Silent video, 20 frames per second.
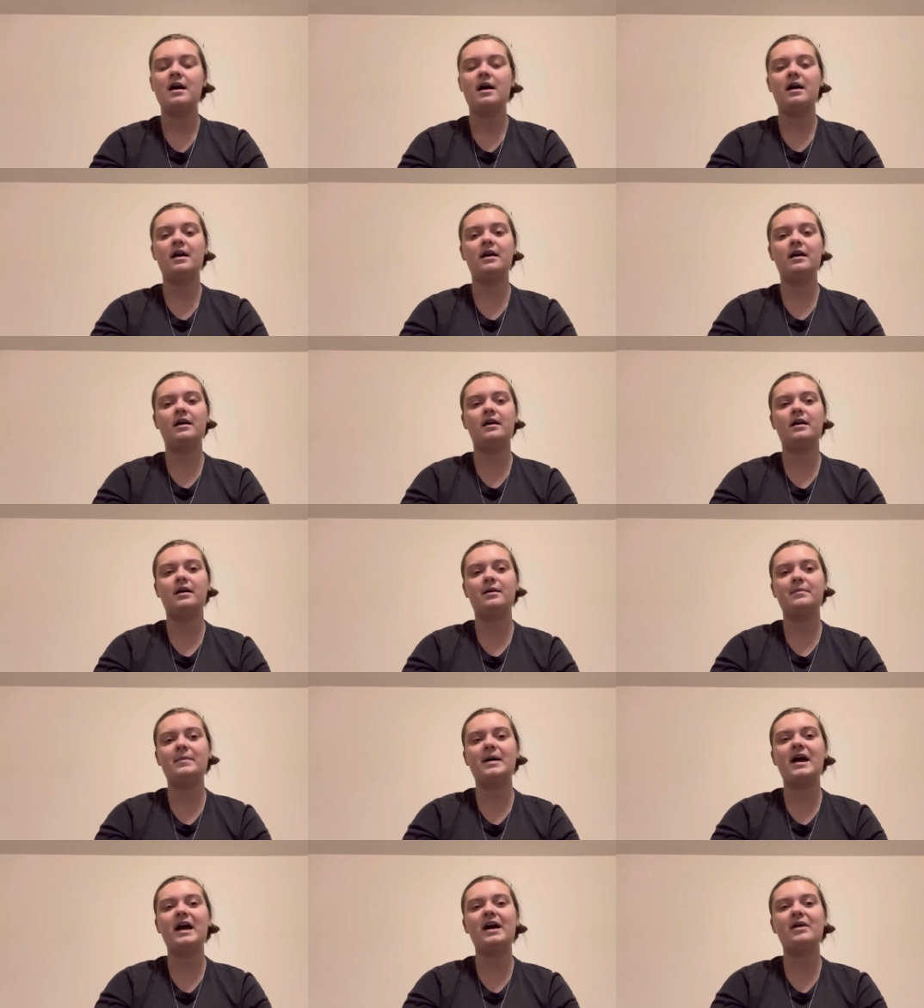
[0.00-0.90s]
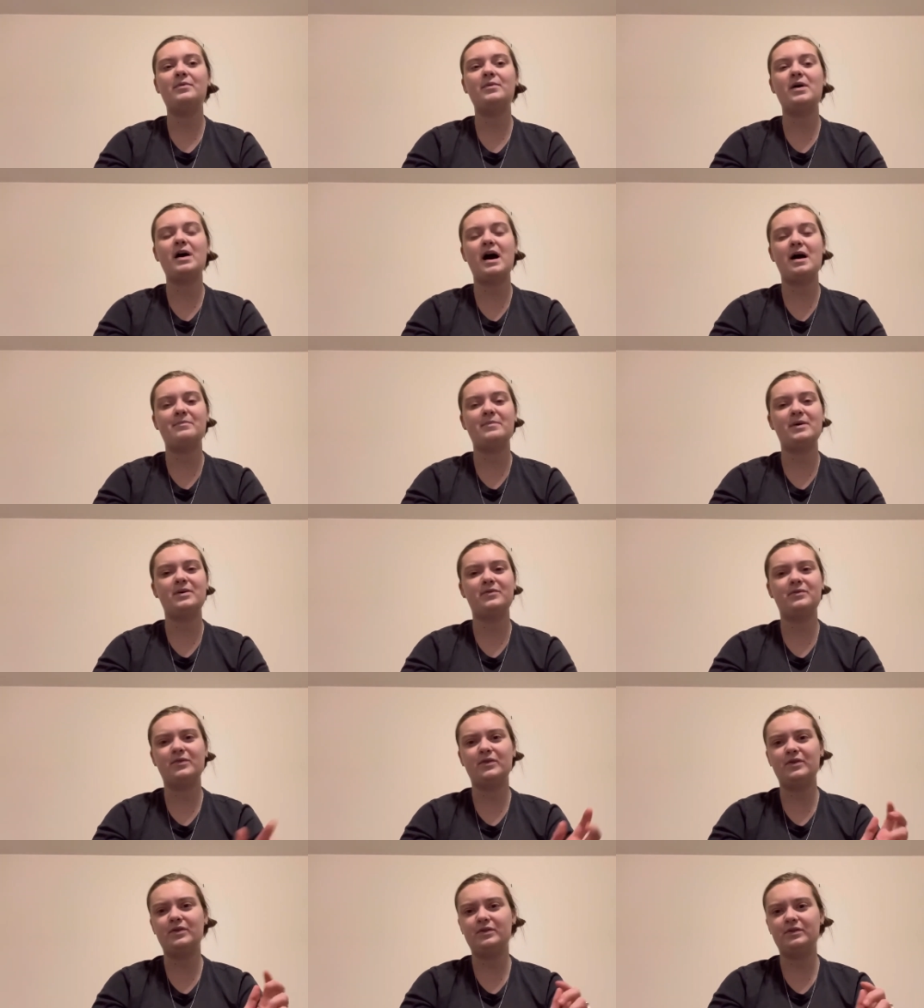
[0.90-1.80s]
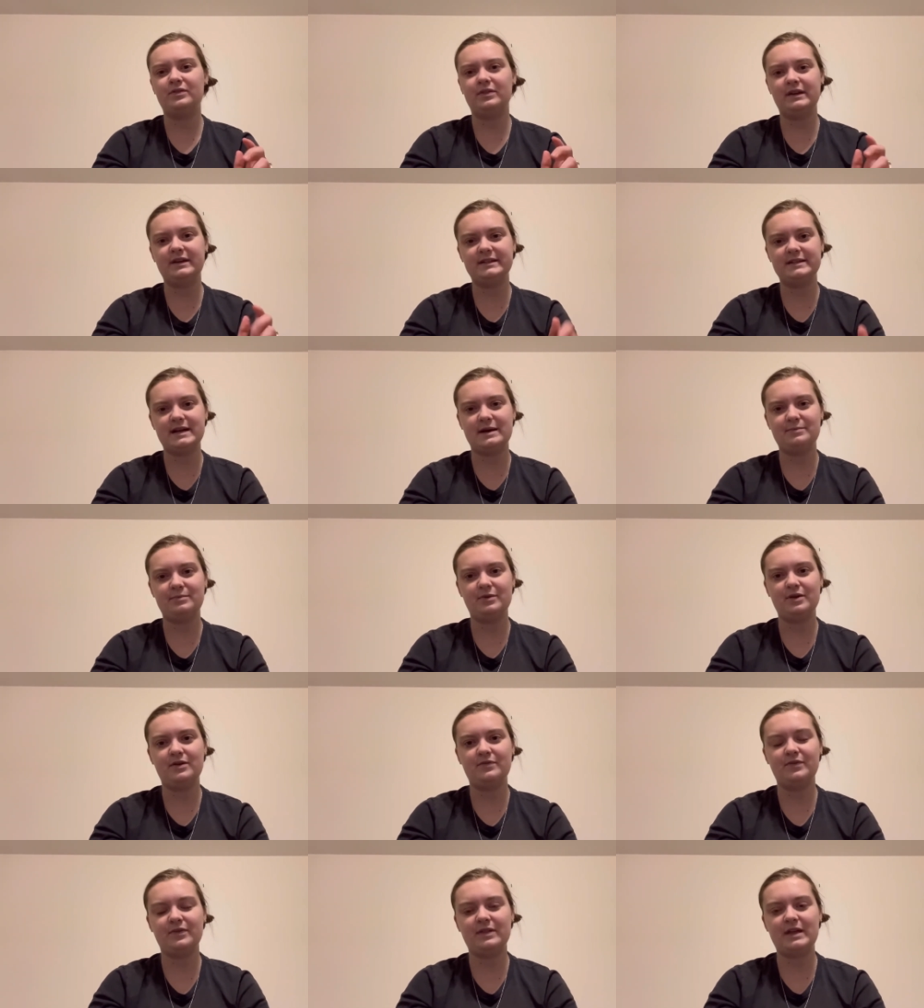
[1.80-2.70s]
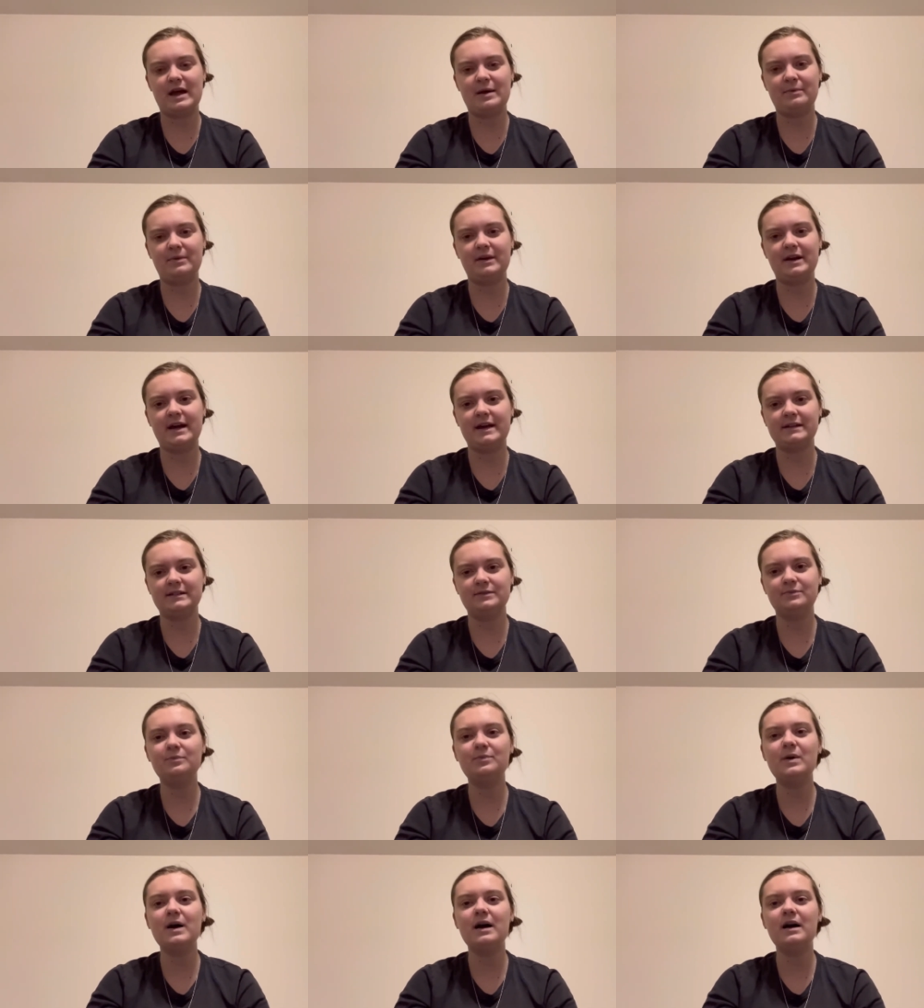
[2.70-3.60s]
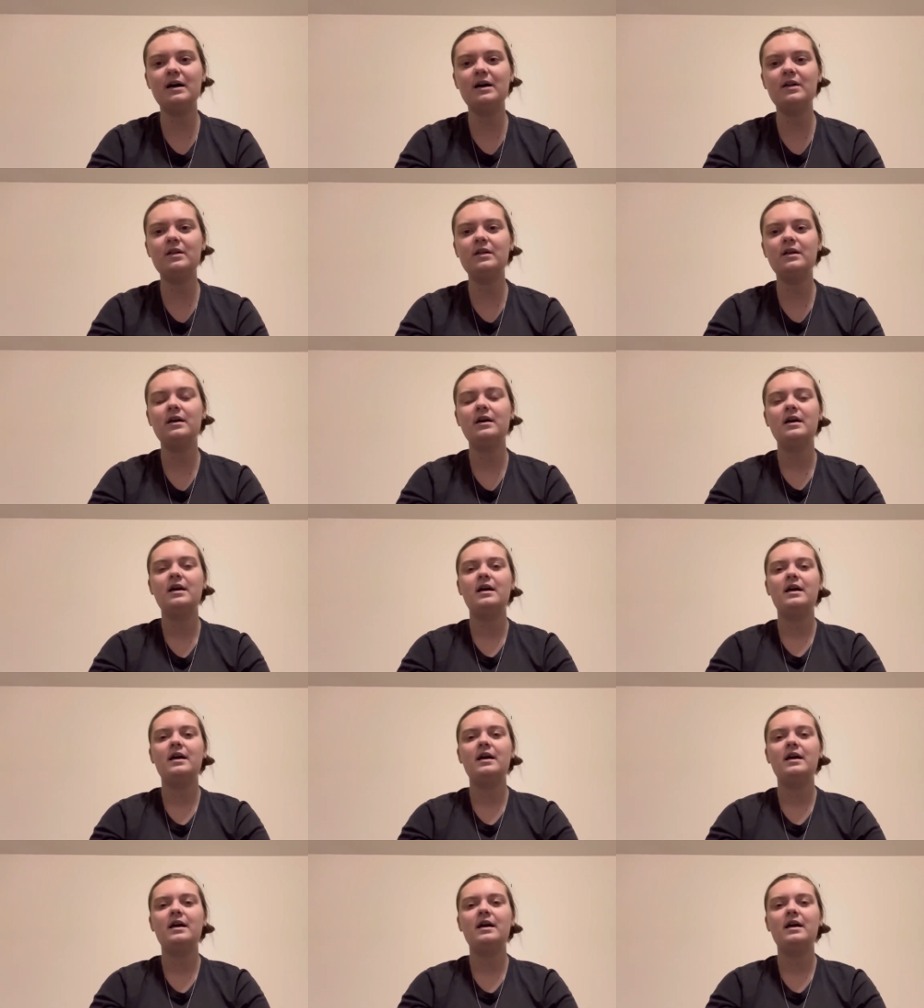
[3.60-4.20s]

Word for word: Um, I will have my referral link down below for that one as well.